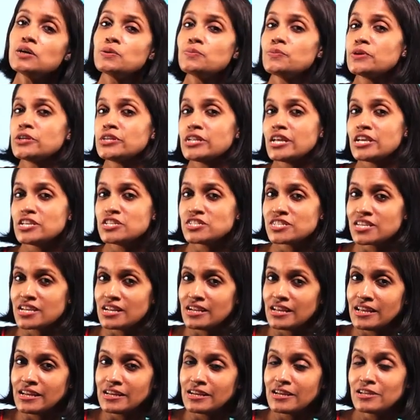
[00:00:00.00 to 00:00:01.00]

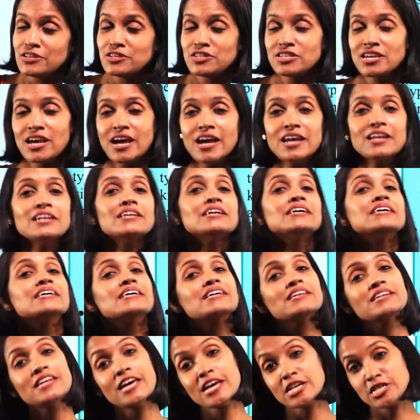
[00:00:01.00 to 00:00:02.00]
Potential energy and
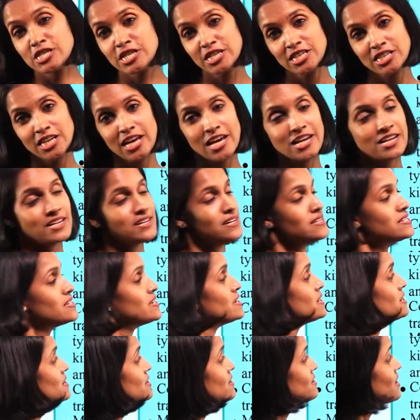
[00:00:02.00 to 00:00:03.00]
kinetic
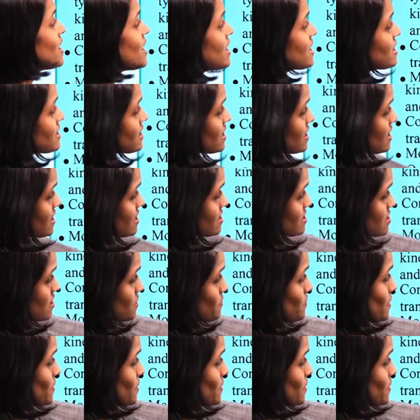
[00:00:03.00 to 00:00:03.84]
energy, right? So